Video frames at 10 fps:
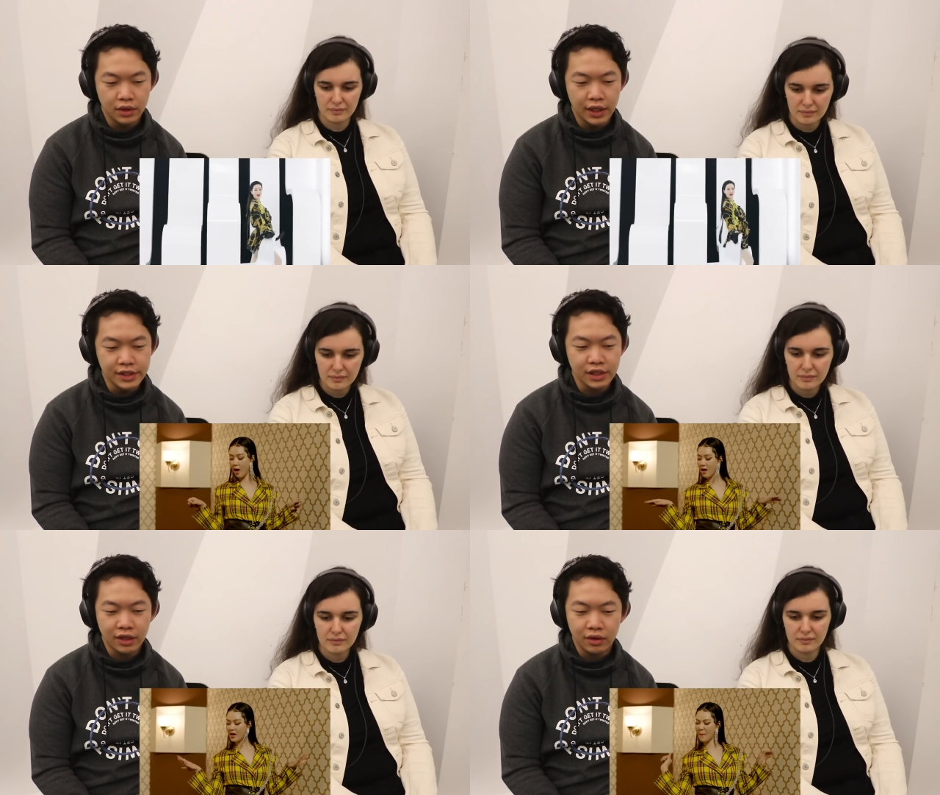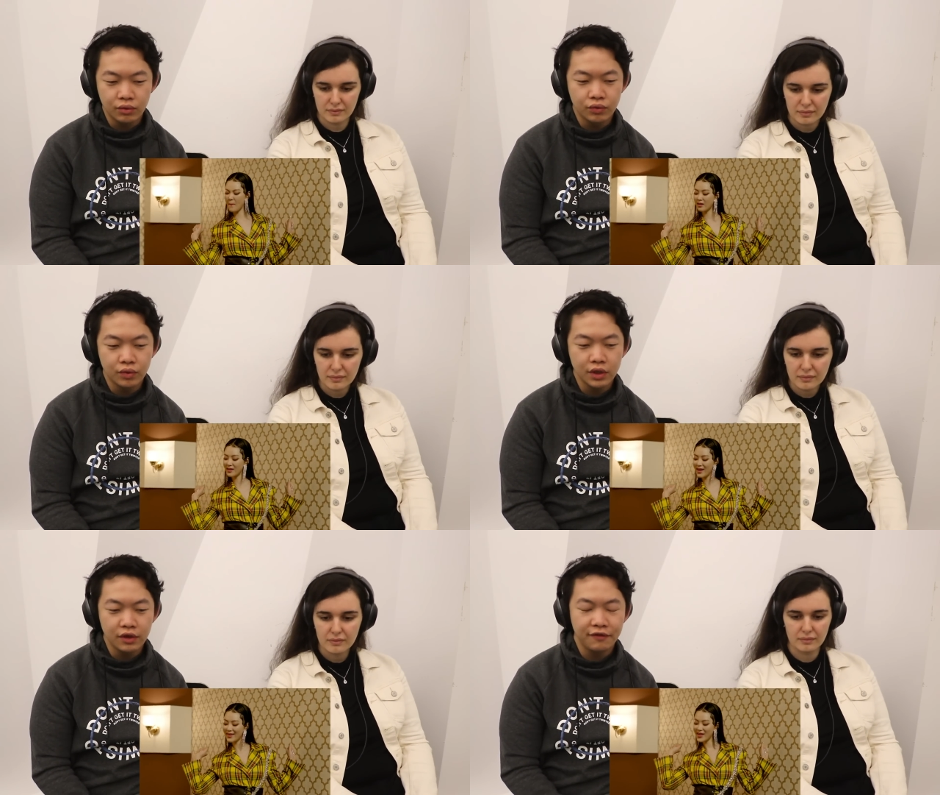Speaker 1: It's got a
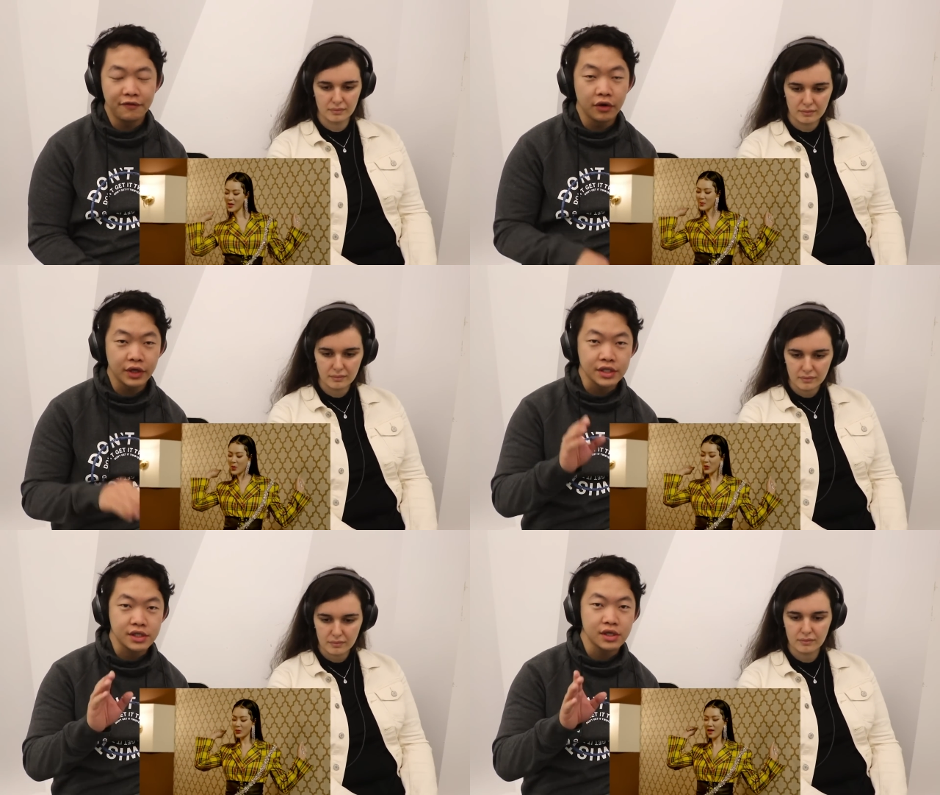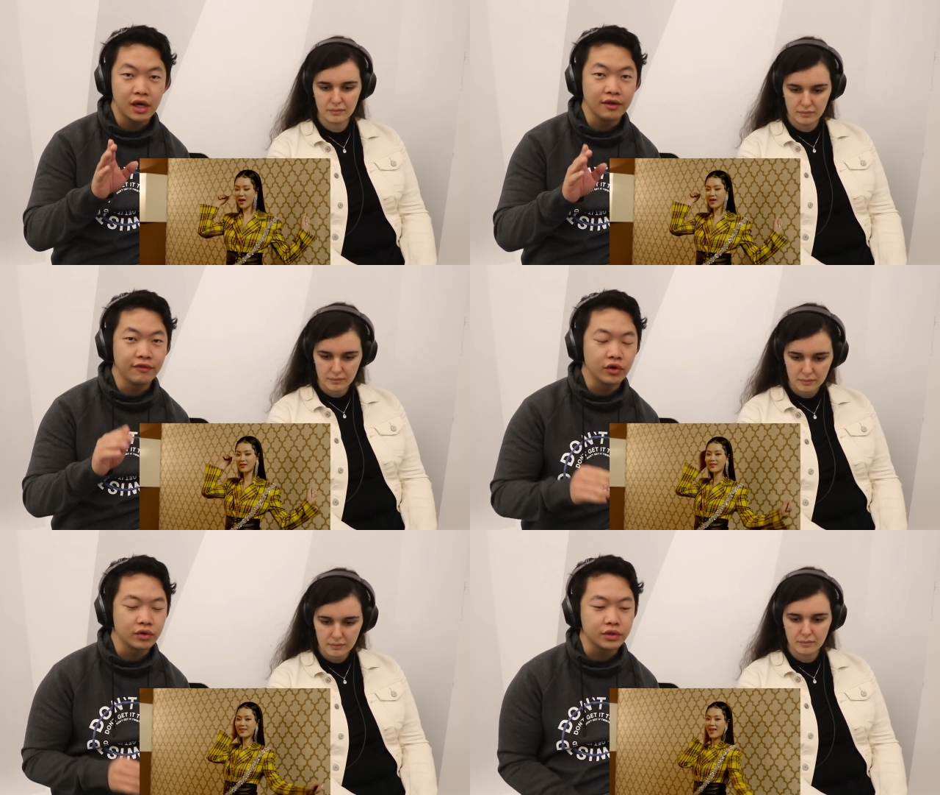real focus on the
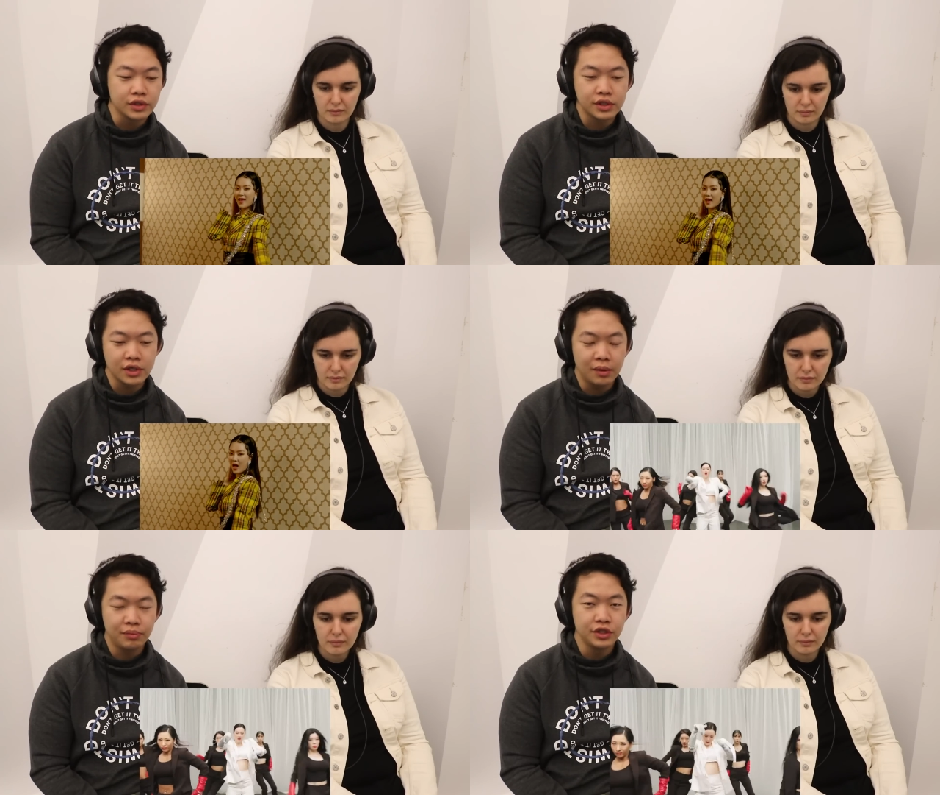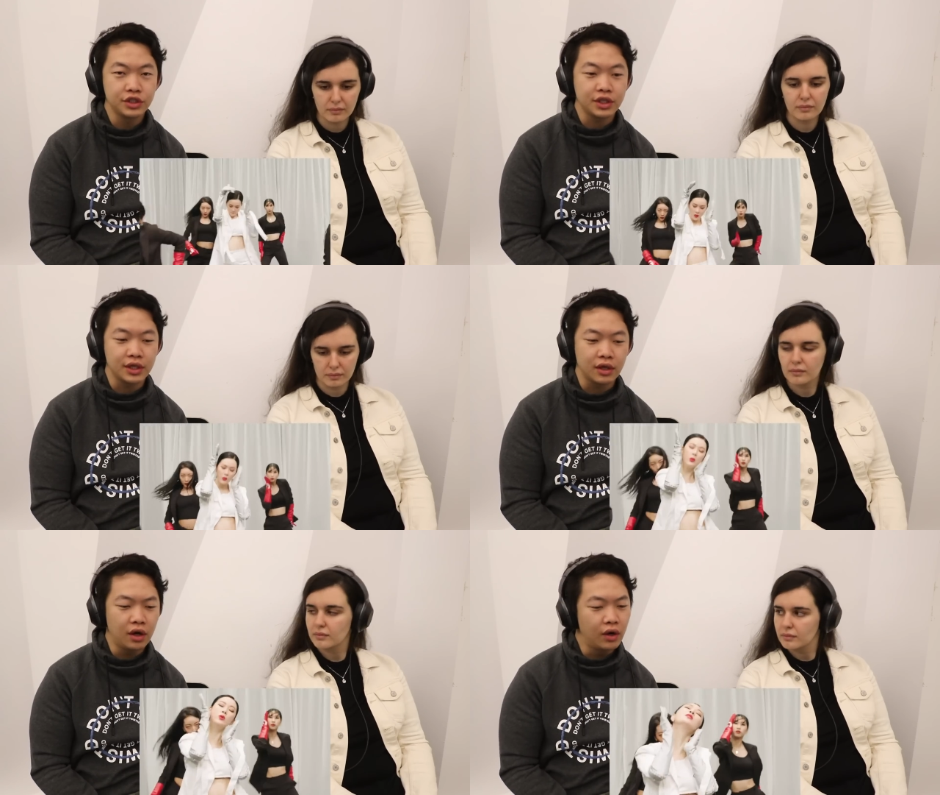vocals. I
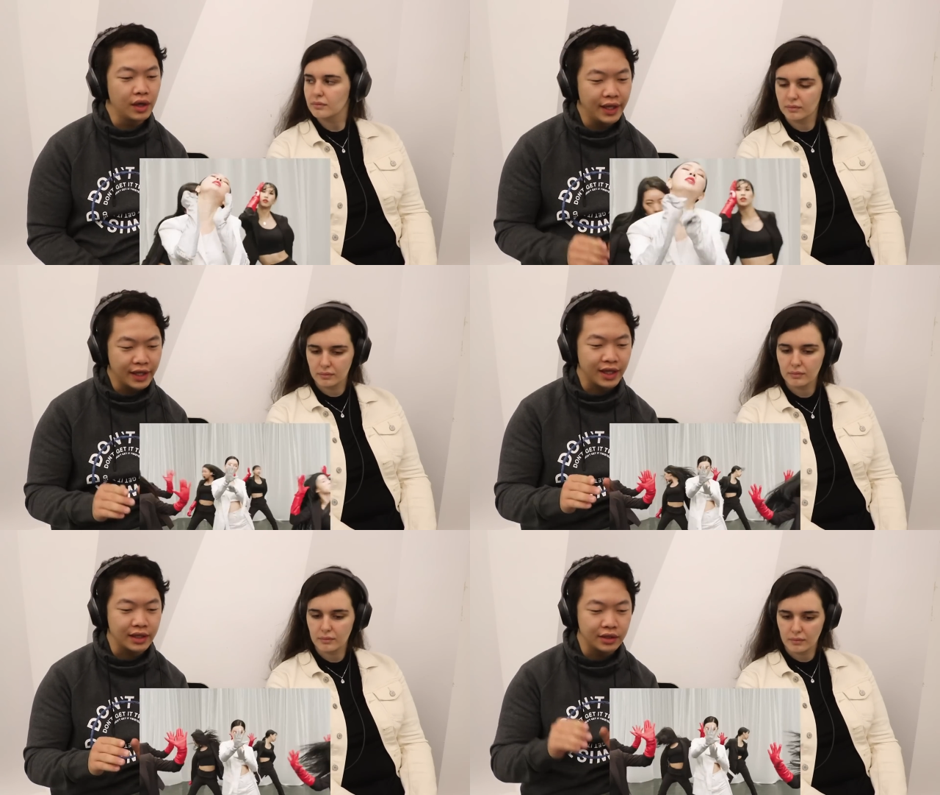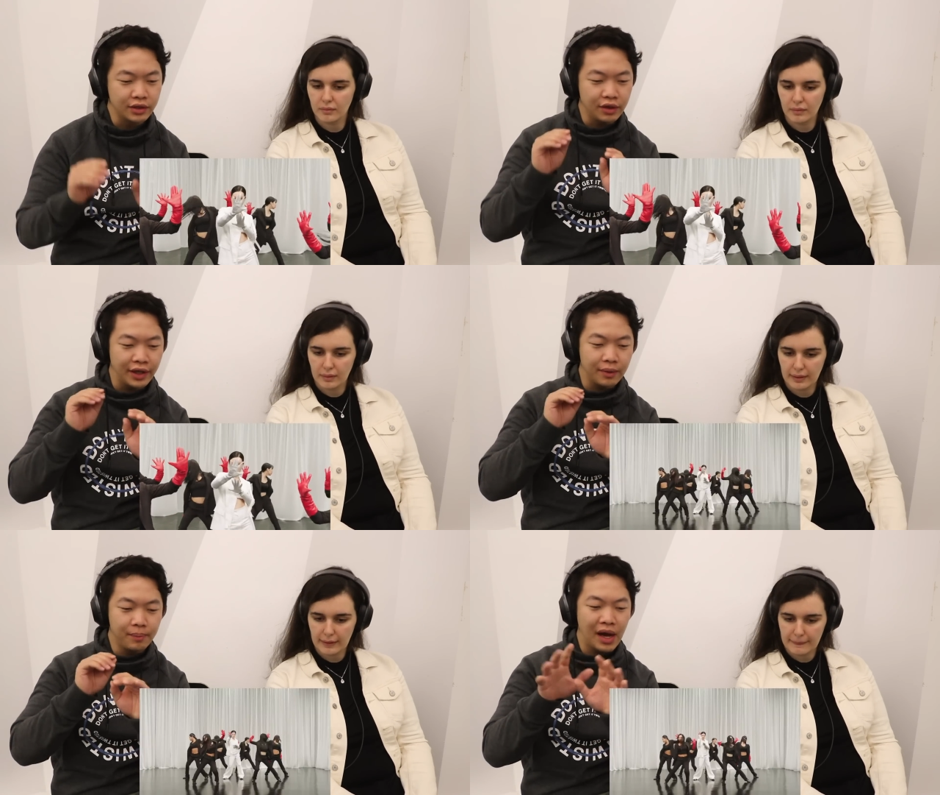appreciate that. Oh, I like that. The little,
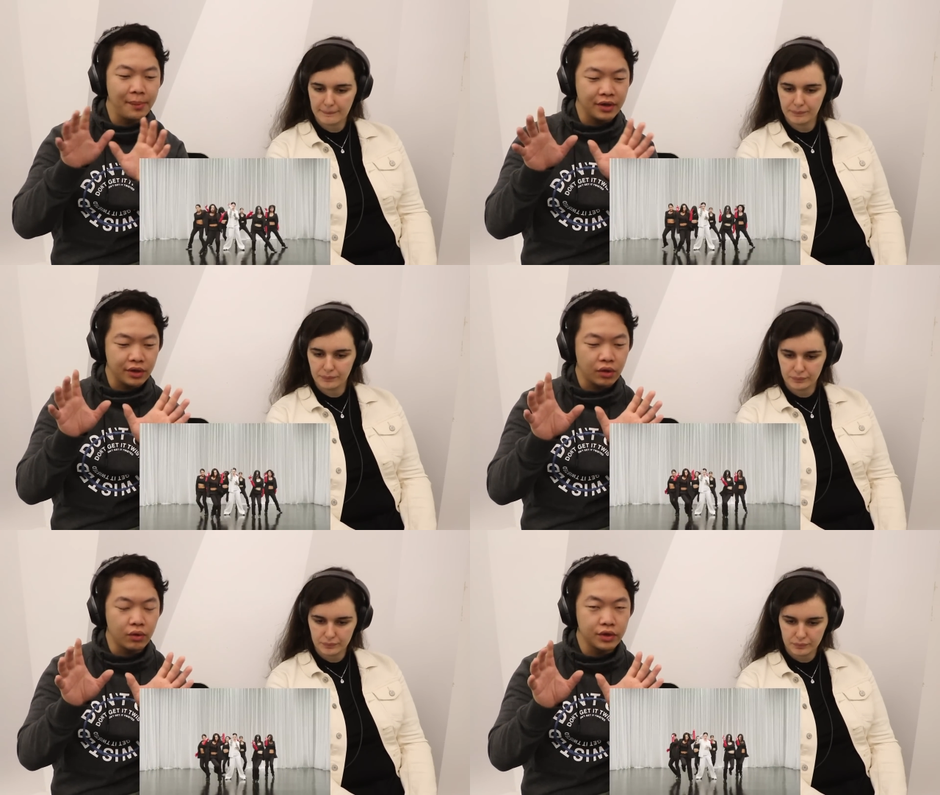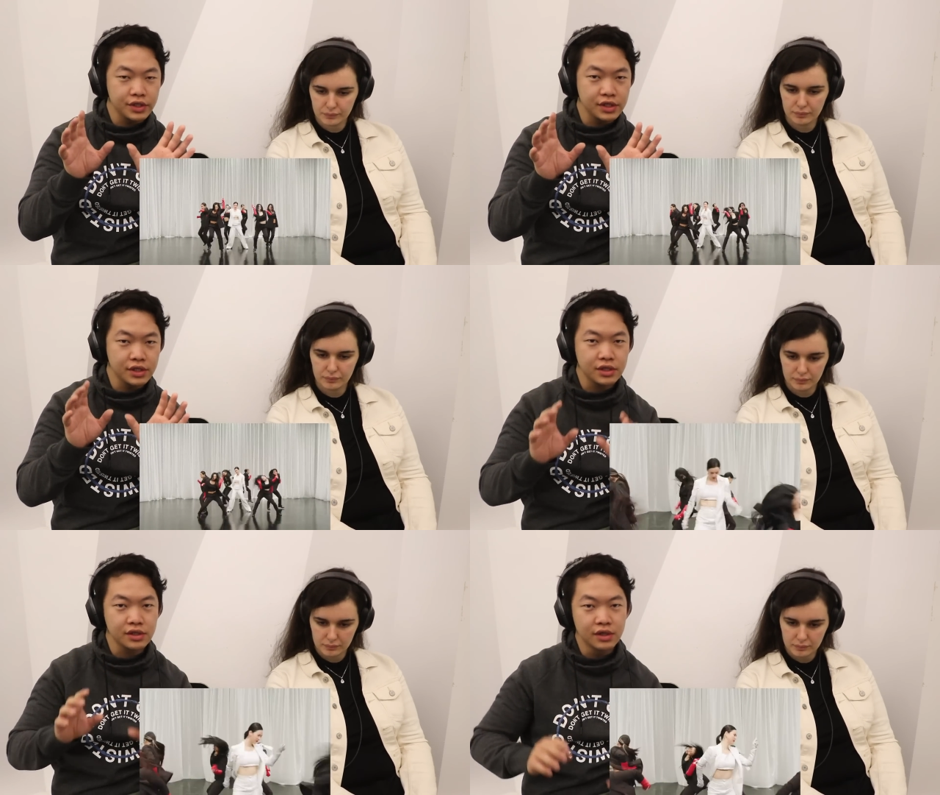like, pop into the
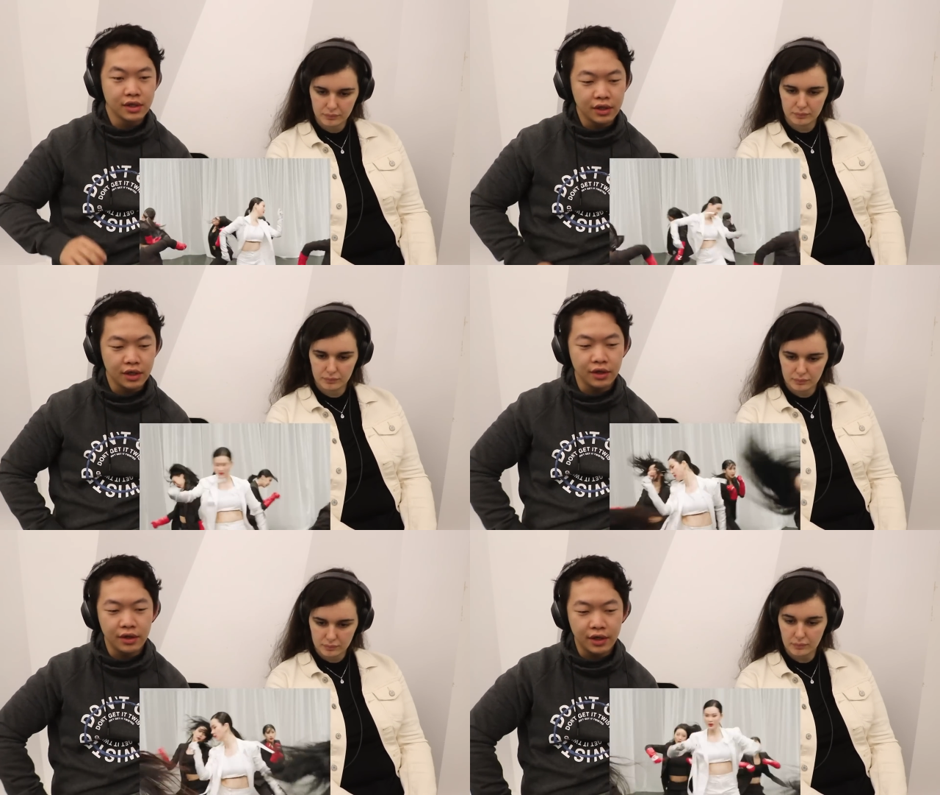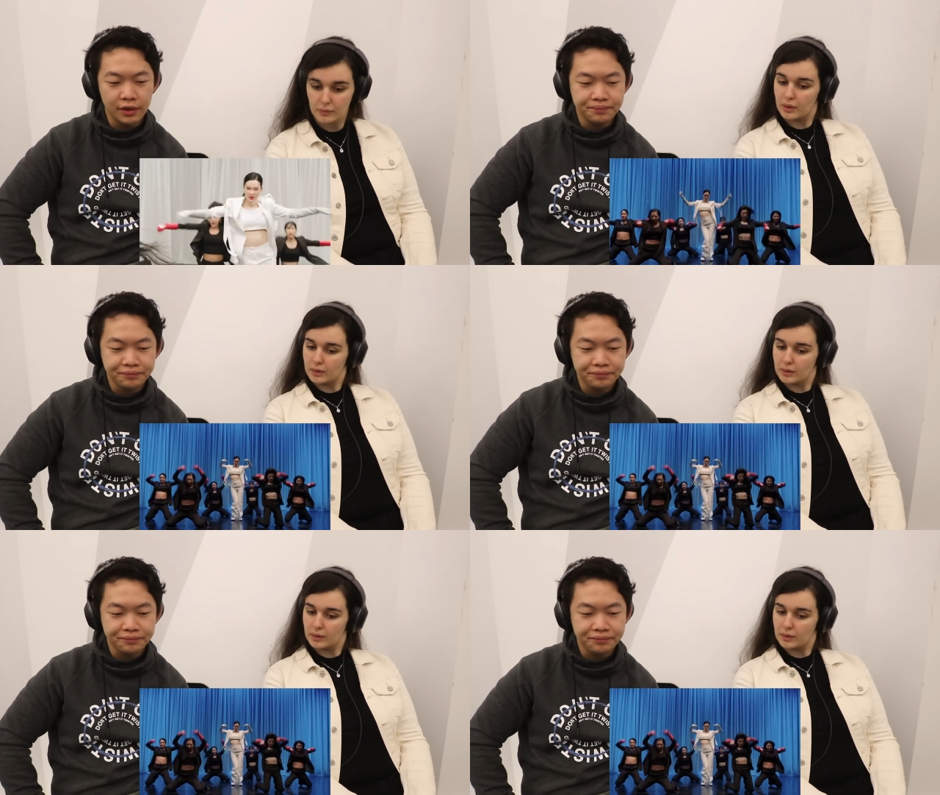choruses here and there.